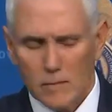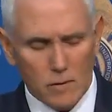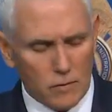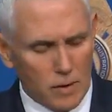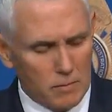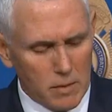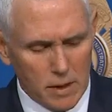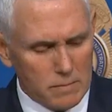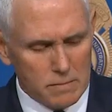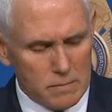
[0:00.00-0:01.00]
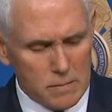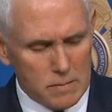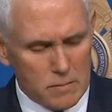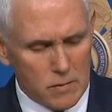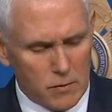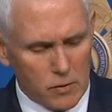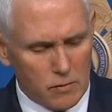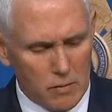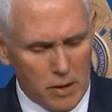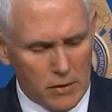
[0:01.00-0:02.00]
From uh, the
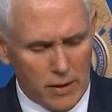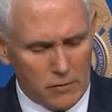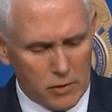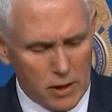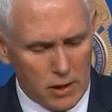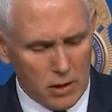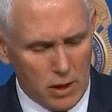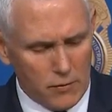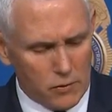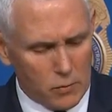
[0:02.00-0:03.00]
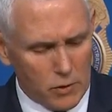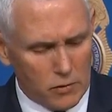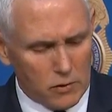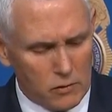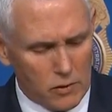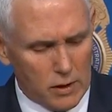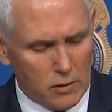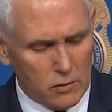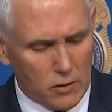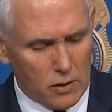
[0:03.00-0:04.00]
first month after taking office, the president signed
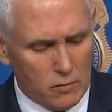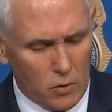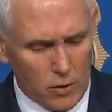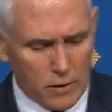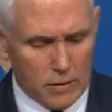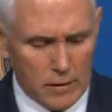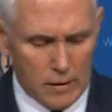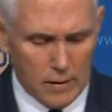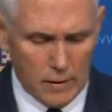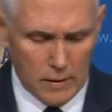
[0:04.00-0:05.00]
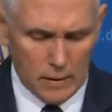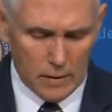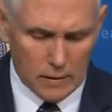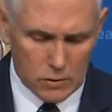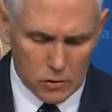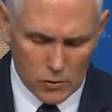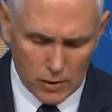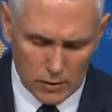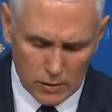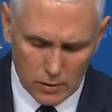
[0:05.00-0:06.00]
an executive order to
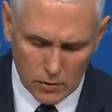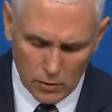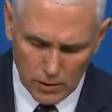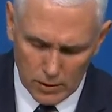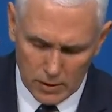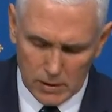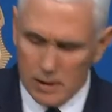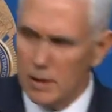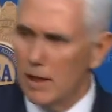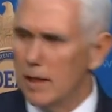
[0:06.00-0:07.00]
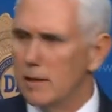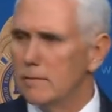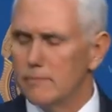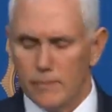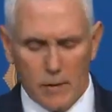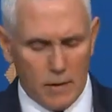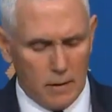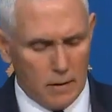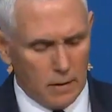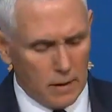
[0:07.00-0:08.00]
strengthen the authority of the DEA
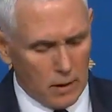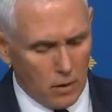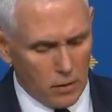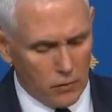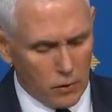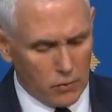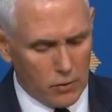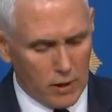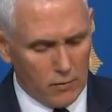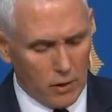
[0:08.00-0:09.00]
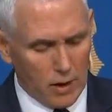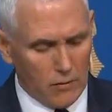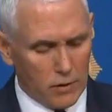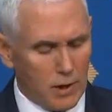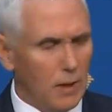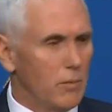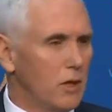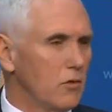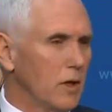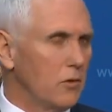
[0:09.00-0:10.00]
and law enforcement at every level to
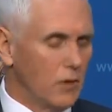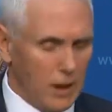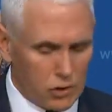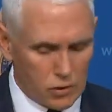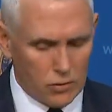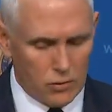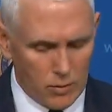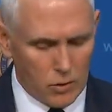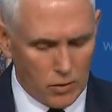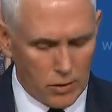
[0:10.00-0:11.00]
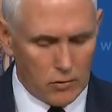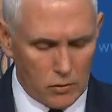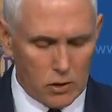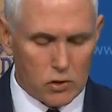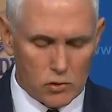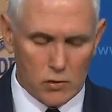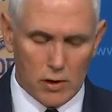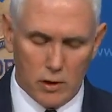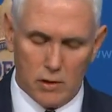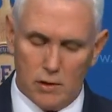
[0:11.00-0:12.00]
combat transnational criminal organizations,
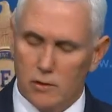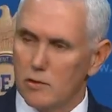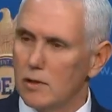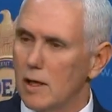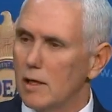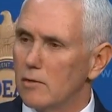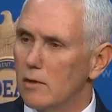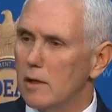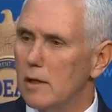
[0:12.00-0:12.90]
drug cartels, and gangs